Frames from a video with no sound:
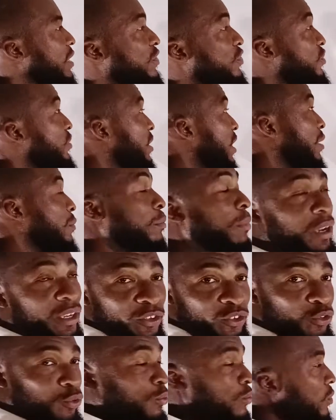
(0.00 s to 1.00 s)
each term
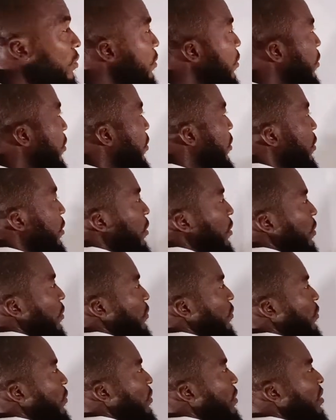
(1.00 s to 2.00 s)
by 2. So